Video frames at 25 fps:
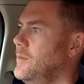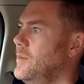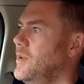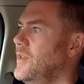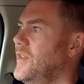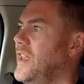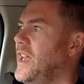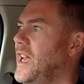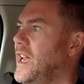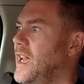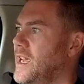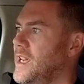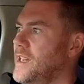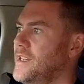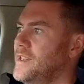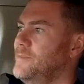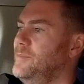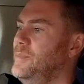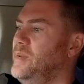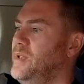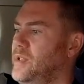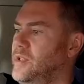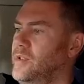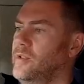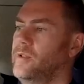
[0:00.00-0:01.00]
But that is
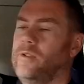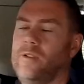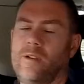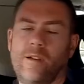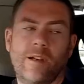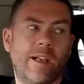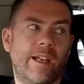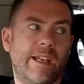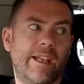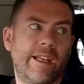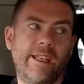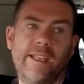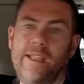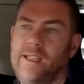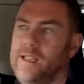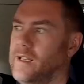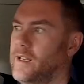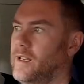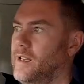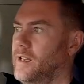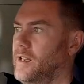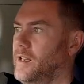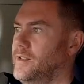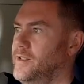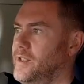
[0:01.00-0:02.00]
purely
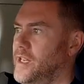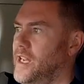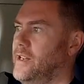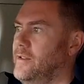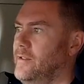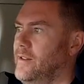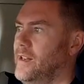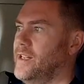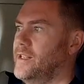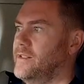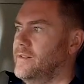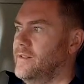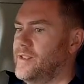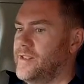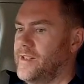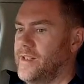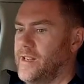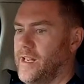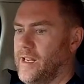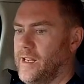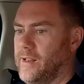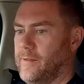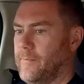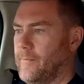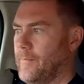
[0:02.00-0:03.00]
a generator, isn't
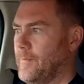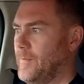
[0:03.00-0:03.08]
it?